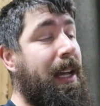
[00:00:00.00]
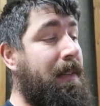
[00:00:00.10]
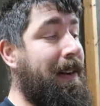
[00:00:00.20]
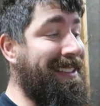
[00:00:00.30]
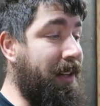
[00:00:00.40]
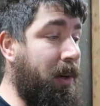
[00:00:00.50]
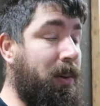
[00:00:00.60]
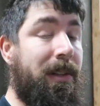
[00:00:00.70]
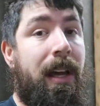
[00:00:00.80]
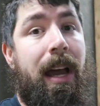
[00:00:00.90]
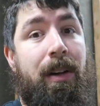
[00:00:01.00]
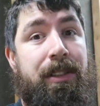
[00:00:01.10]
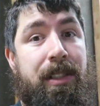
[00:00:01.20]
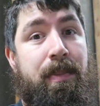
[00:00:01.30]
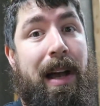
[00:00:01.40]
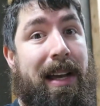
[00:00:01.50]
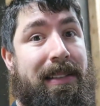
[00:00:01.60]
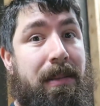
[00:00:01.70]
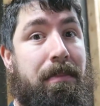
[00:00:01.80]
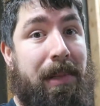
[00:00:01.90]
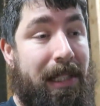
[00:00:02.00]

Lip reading: and if I don't, I'll just buy some